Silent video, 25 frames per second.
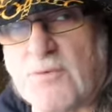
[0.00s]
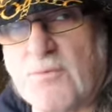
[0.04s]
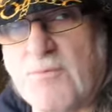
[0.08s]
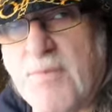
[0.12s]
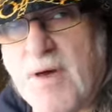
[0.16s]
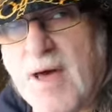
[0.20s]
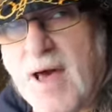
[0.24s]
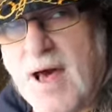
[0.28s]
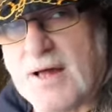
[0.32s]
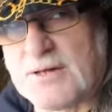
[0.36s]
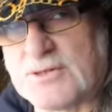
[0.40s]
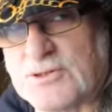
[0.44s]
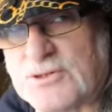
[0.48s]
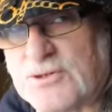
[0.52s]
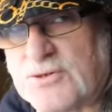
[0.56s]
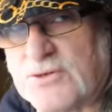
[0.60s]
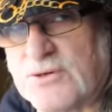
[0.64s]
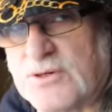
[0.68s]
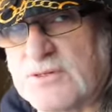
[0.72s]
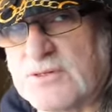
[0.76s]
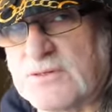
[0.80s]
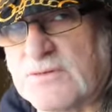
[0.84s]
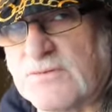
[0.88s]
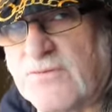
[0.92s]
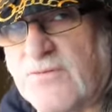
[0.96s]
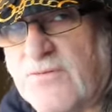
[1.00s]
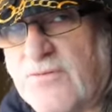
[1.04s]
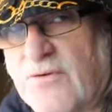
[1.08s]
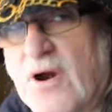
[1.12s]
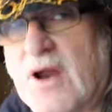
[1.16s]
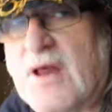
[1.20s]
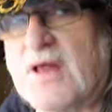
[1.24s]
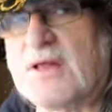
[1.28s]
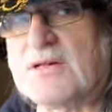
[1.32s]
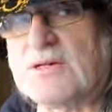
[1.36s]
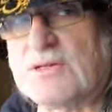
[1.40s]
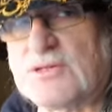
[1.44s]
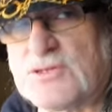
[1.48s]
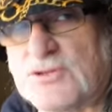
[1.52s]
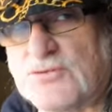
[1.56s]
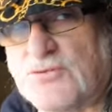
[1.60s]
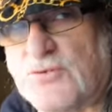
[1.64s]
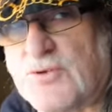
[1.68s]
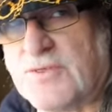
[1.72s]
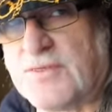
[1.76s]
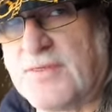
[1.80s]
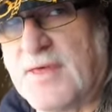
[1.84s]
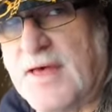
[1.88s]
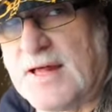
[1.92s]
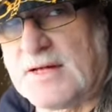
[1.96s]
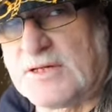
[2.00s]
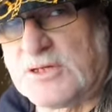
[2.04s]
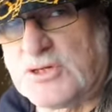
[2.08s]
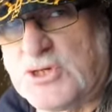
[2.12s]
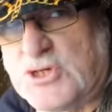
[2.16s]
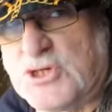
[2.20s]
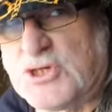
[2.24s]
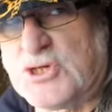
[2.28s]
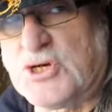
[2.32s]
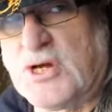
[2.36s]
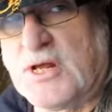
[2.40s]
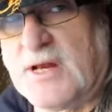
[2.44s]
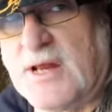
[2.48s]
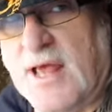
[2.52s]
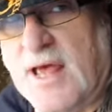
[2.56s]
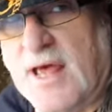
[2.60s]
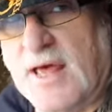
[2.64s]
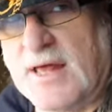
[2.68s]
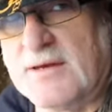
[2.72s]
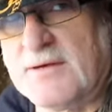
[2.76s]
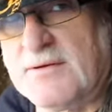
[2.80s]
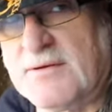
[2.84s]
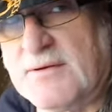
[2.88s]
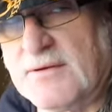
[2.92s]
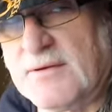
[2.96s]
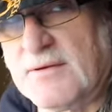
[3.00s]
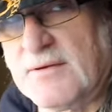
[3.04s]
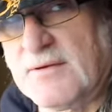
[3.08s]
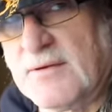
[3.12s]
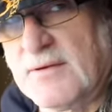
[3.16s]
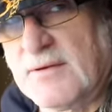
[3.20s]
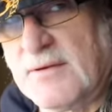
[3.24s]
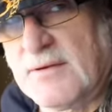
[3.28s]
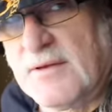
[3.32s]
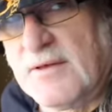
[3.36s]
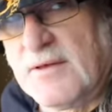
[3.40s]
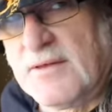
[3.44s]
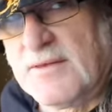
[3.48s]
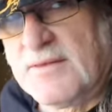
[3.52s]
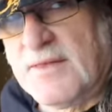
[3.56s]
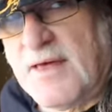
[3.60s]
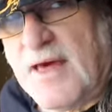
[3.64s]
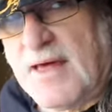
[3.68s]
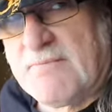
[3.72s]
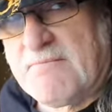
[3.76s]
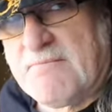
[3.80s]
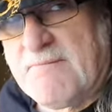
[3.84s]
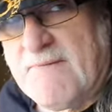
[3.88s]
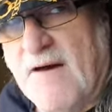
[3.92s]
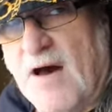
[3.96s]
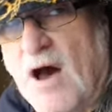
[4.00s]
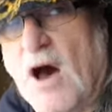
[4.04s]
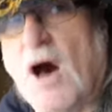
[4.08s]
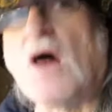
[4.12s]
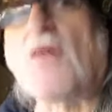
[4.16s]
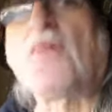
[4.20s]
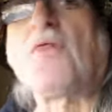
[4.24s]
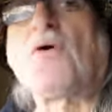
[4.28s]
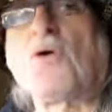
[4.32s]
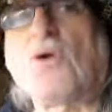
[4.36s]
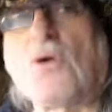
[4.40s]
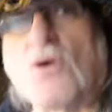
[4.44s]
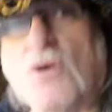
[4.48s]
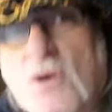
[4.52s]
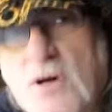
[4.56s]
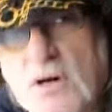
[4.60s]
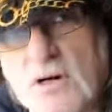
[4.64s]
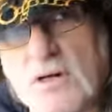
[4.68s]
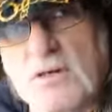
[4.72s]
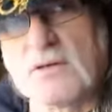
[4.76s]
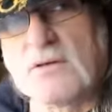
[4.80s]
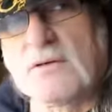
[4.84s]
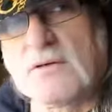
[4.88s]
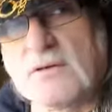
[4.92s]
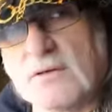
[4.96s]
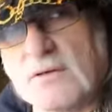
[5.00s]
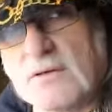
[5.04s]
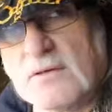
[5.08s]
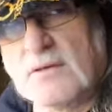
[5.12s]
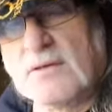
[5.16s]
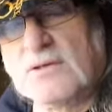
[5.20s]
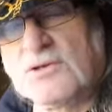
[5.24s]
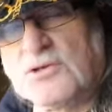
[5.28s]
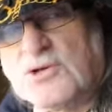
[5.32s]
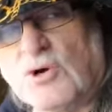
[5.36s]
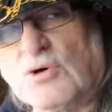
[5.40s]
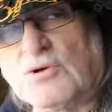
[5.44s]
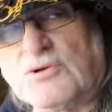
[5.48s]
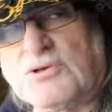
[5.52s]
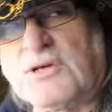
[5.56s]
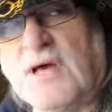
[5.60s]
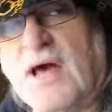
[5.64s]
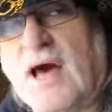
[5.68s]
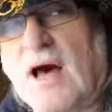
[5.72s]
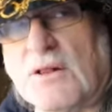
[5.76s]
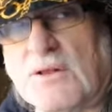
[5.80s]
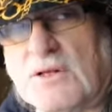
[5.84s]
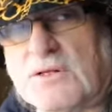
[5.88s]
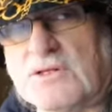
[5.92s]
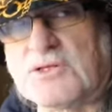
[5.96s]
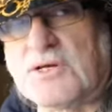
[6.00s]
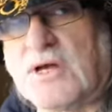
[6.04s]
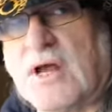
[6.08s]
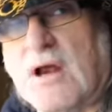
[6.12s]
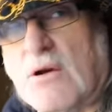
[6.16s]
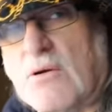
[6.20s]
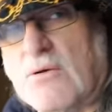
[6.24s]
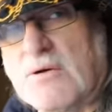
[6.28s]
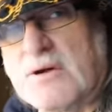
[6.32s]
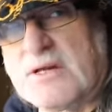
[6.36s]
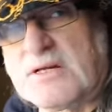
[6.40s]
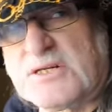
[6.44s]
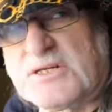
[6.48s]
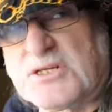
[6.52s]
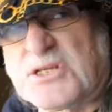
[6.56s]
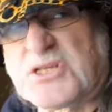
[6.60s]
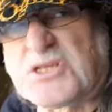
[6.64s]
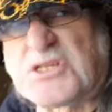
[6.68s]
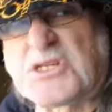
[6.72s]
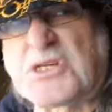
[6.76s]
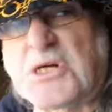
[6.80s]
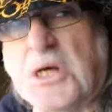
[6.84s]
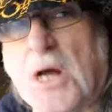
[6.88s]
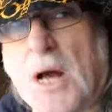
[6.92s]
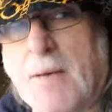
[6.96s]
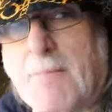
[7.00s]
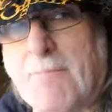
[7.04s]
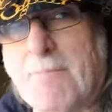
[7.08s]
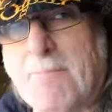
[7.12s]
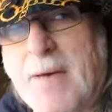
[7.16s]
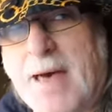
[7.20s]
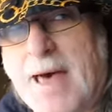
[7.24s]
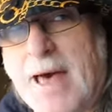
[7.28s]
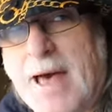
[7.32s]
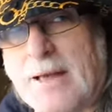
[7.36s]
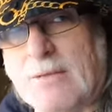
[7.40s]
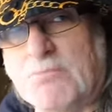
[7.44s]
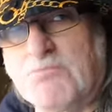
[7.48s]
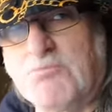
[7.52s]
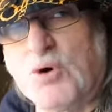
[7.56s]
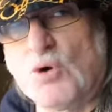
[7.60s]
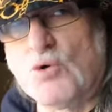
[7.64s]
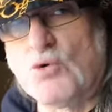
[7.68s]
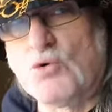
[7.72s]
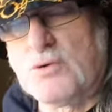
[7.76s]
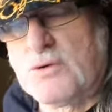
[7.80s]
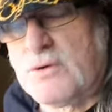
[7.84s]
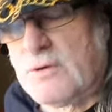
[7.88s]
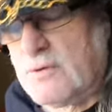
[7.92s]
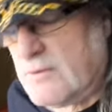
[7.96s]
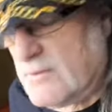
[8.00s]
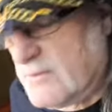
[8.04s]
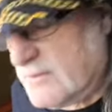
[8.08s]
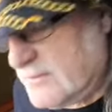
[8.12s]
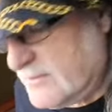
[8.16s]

bastard, is friends with that shithead, that other totalitarian scumbag Putin.